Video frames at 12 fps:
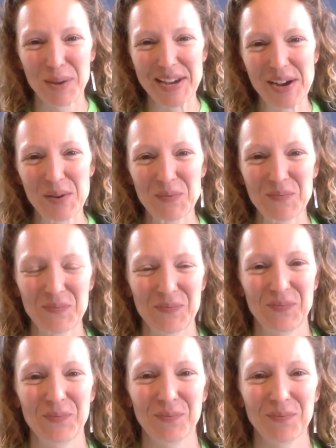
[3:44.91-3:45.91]
we go.
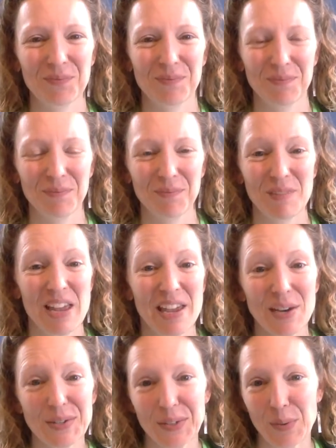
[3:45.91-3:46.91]

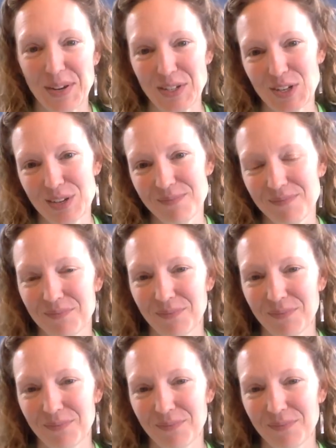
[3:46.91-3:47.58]
Here's a question.